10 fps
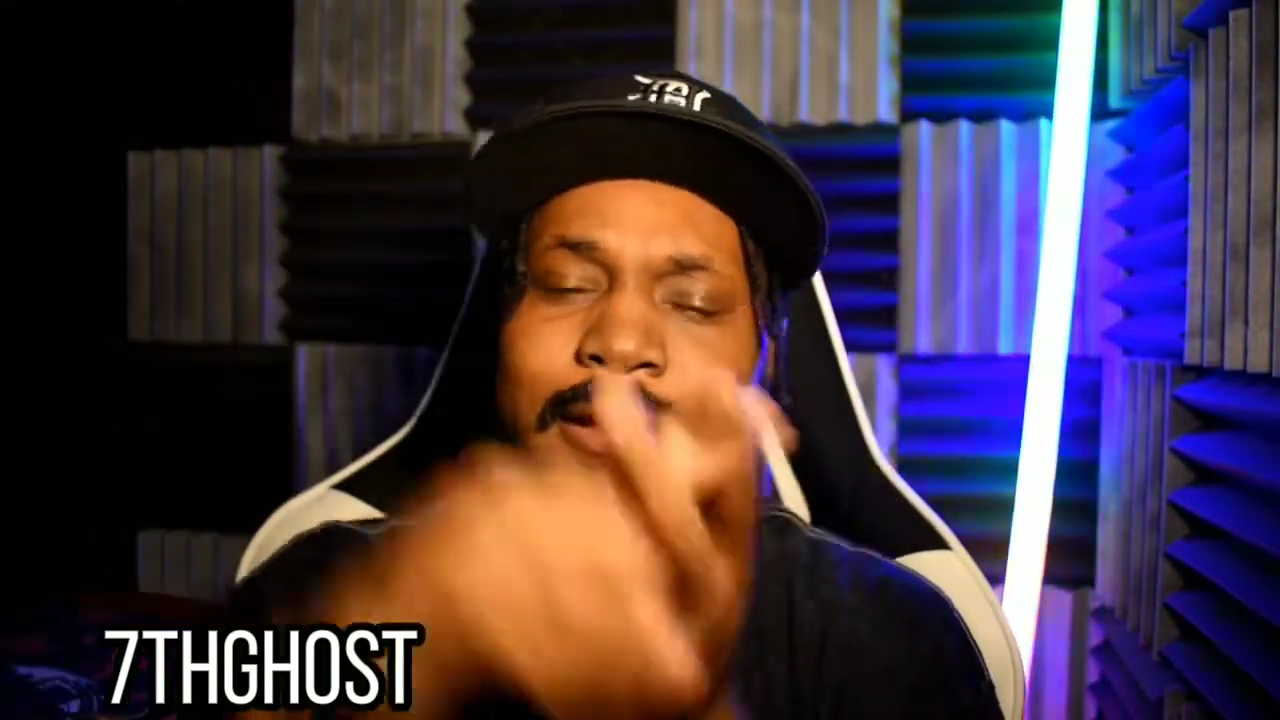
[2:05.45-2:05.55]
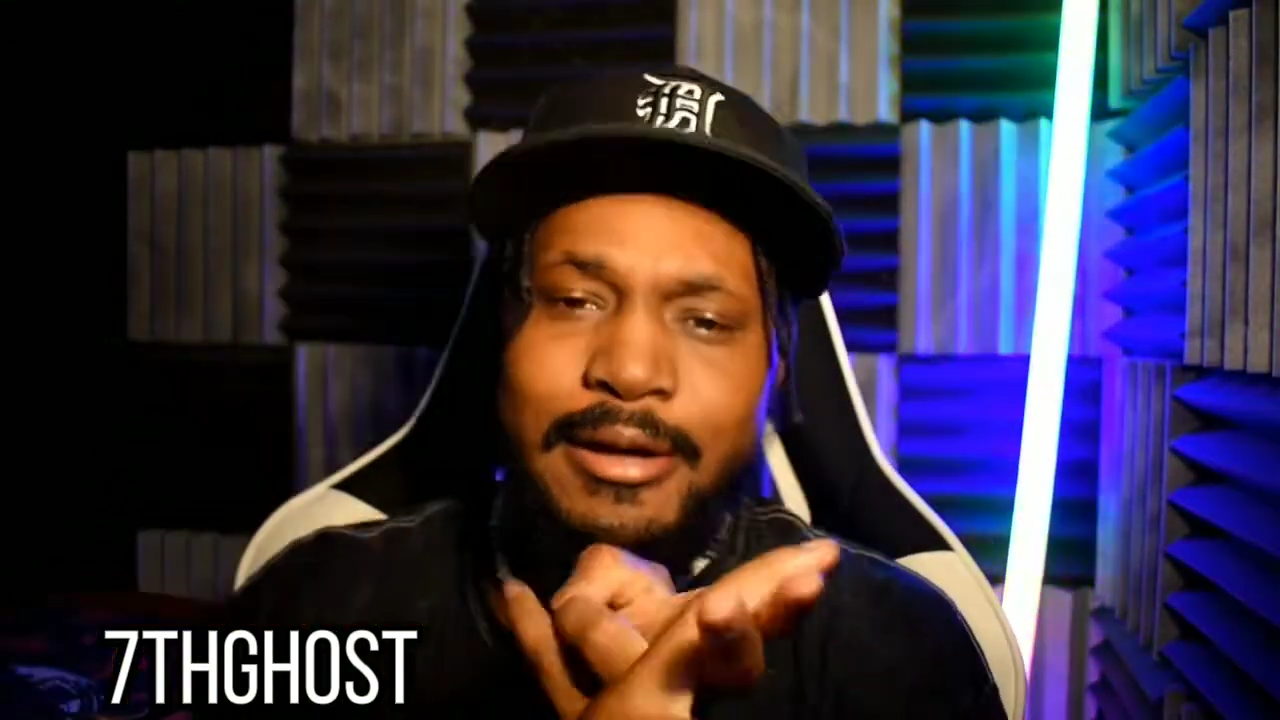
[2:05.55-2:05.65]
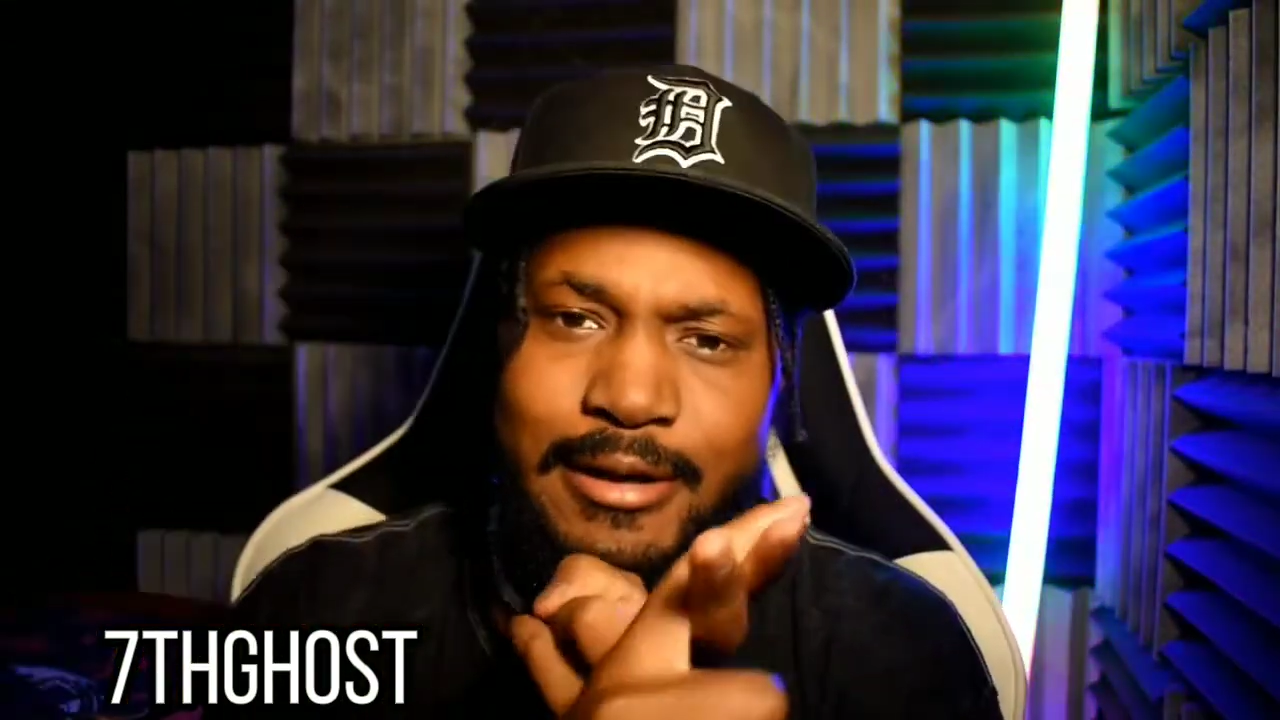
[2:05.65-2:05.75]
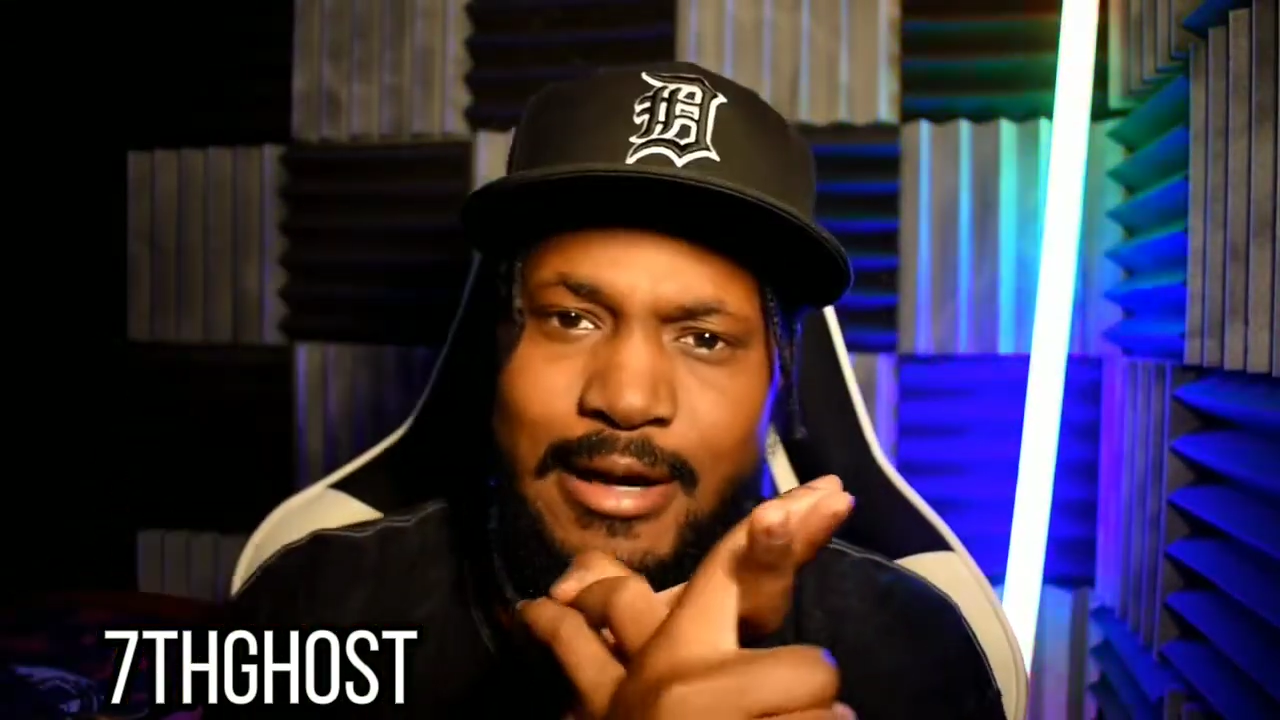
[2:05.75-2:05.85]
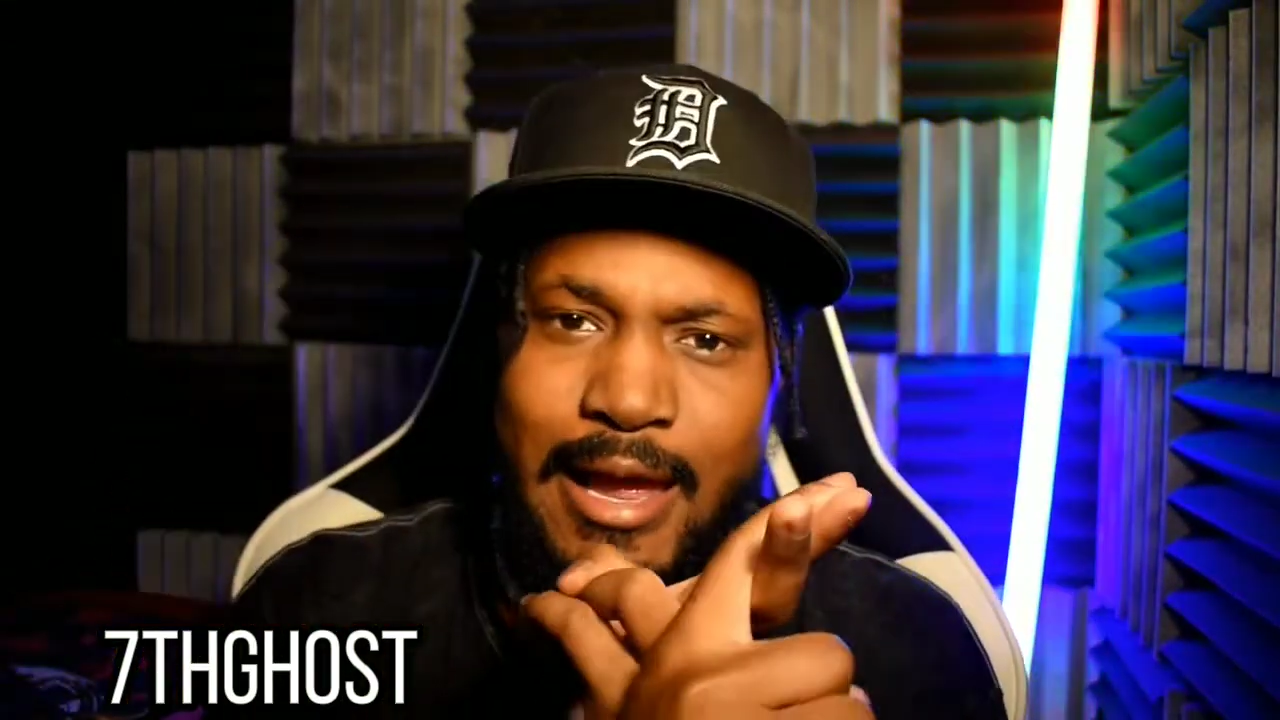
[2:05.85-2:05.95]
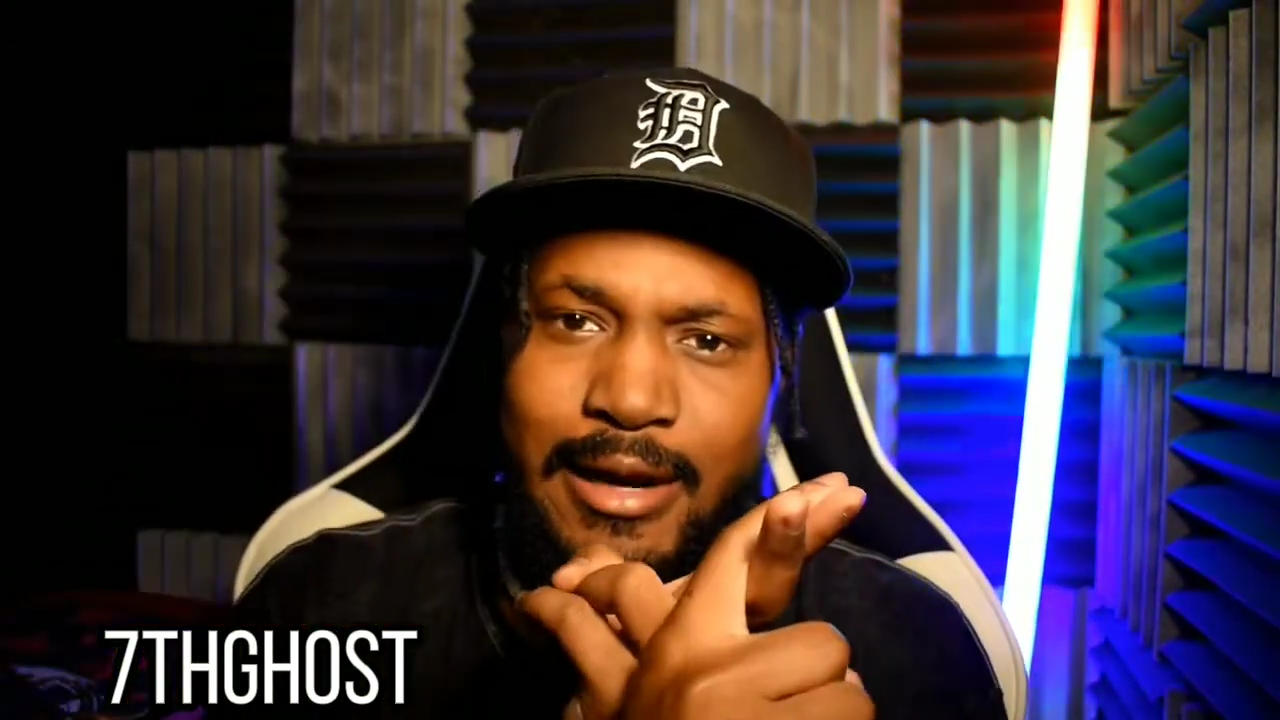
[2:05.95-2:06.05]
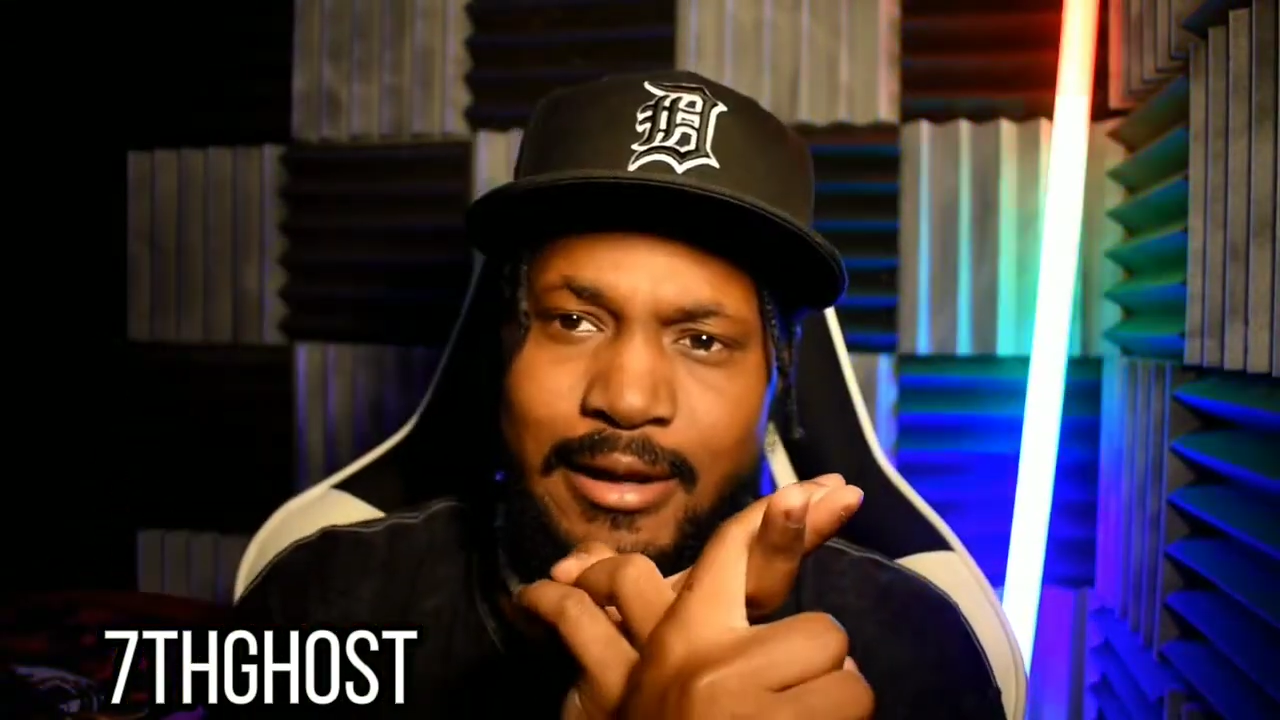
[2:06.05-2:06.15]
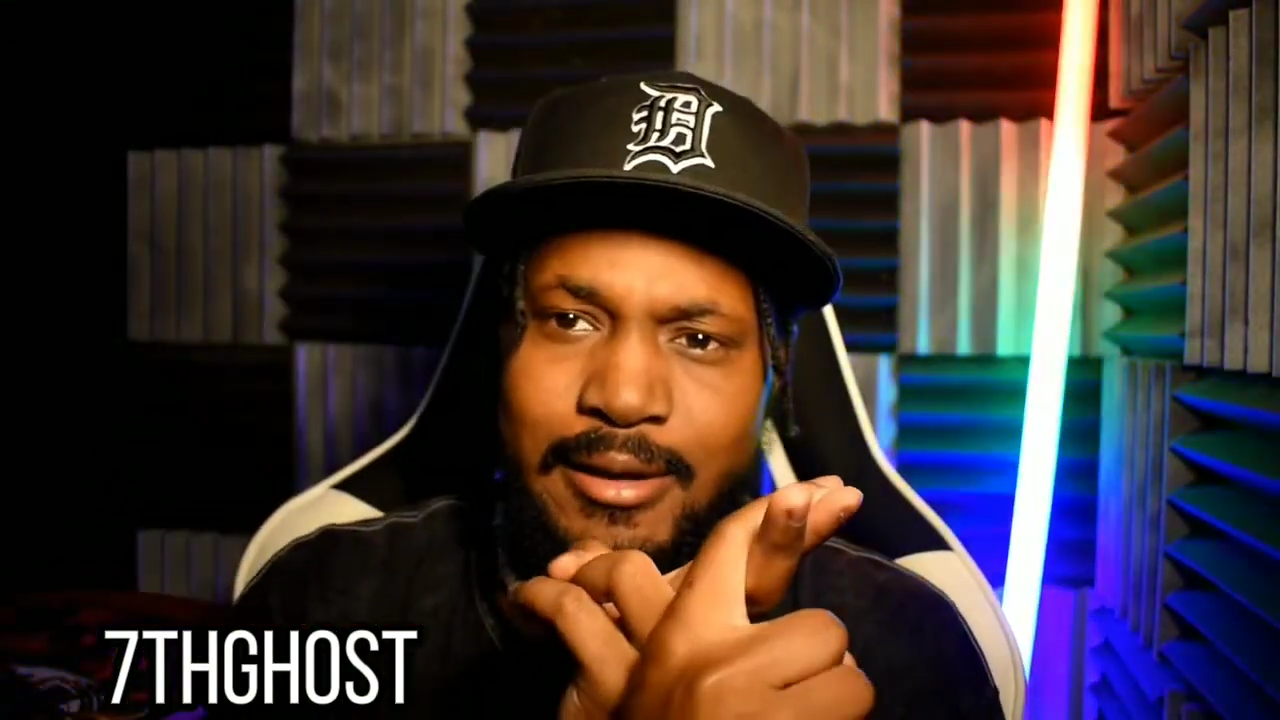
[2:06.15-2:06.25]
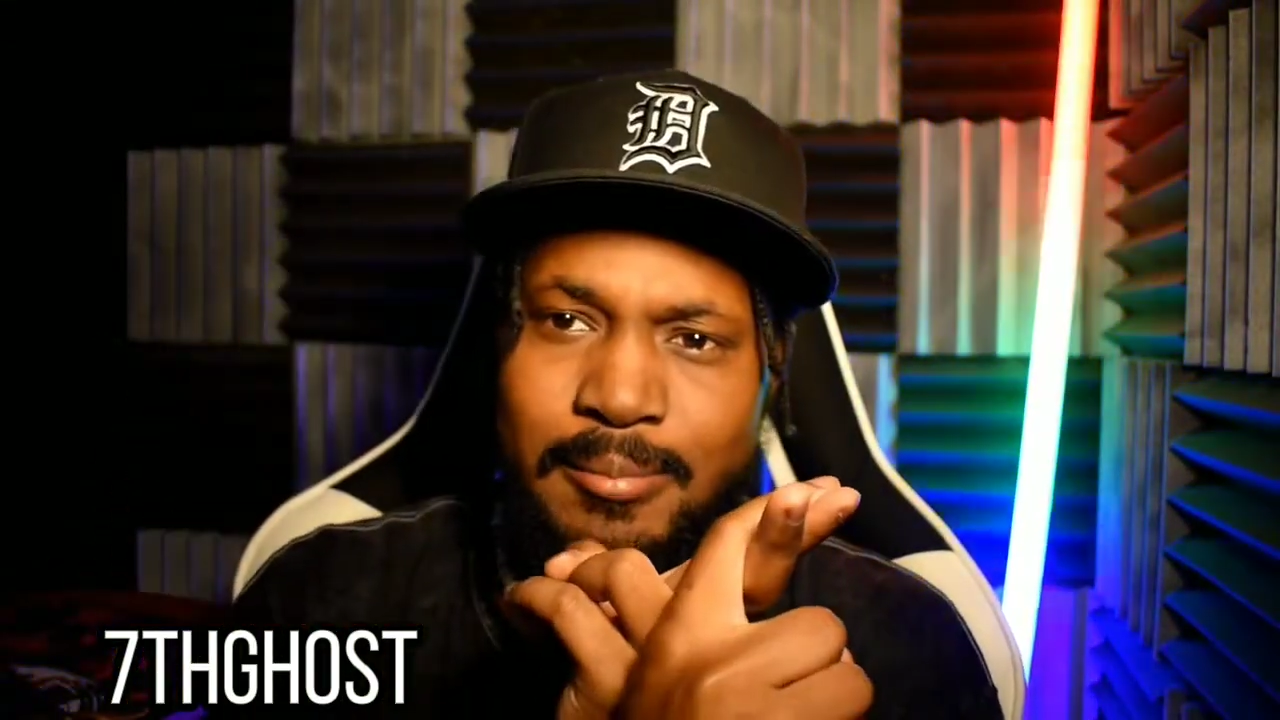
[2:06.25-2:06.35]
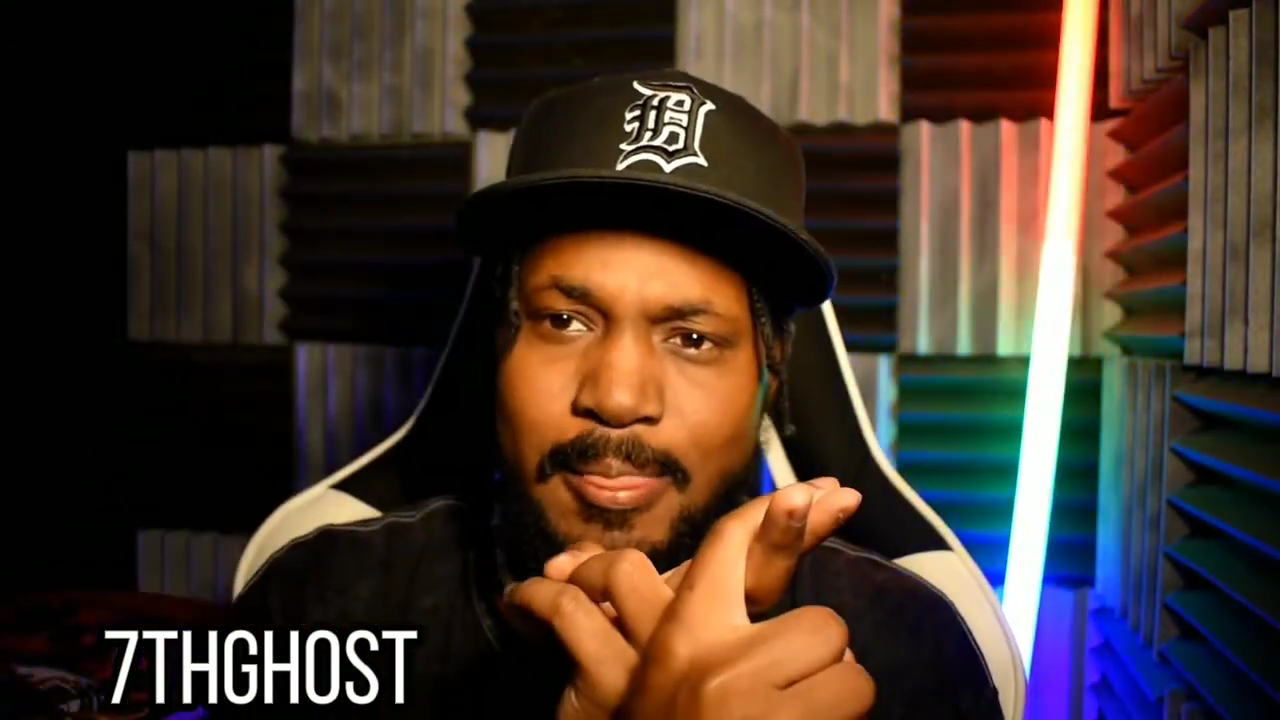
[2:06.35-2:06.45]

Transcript: good at it